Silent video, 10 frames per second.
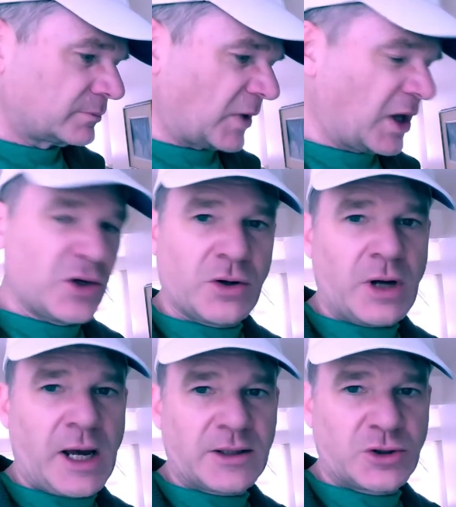you're
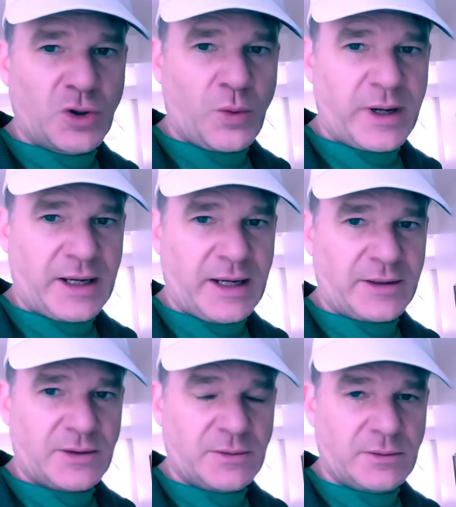not doing
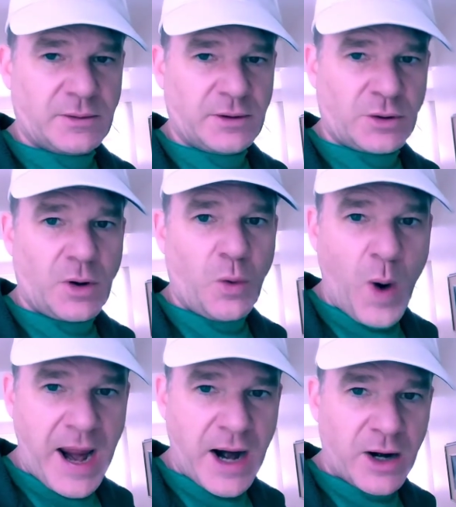it. You're
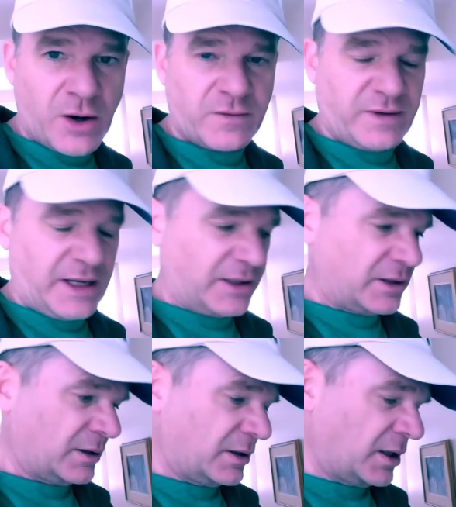aware of it.